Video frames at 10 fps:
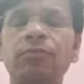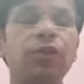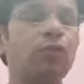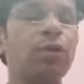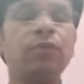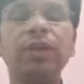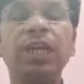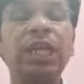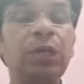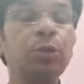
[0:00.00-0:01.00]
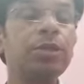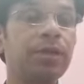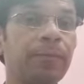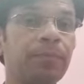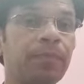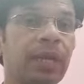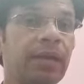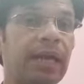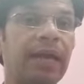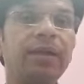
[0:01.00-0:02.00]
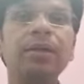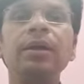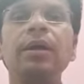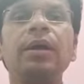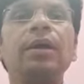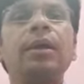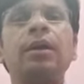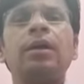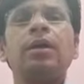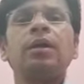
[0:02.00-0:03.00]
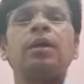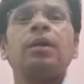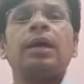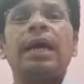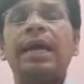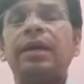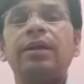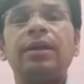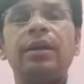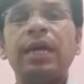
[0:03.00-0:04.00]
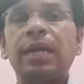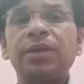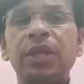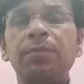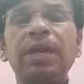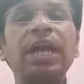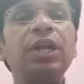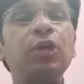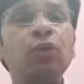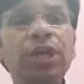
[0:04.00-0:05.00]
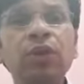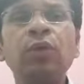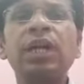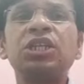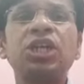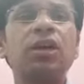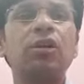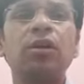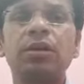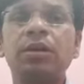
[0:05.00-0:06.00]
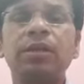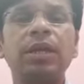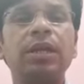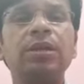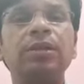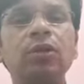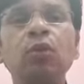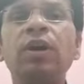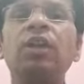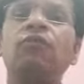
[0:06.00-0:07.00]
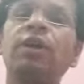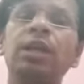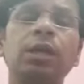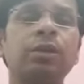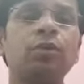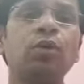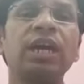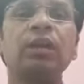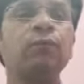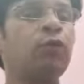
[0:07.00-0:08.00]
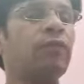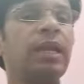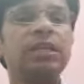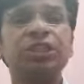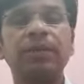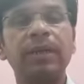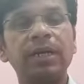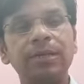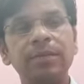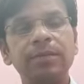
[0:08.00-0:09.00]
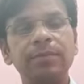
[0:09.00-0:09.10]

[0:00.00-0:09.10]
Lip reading: which was a very huge sum, and except Antonio and Shylock, there is no one in Venice who can fulfill his demand.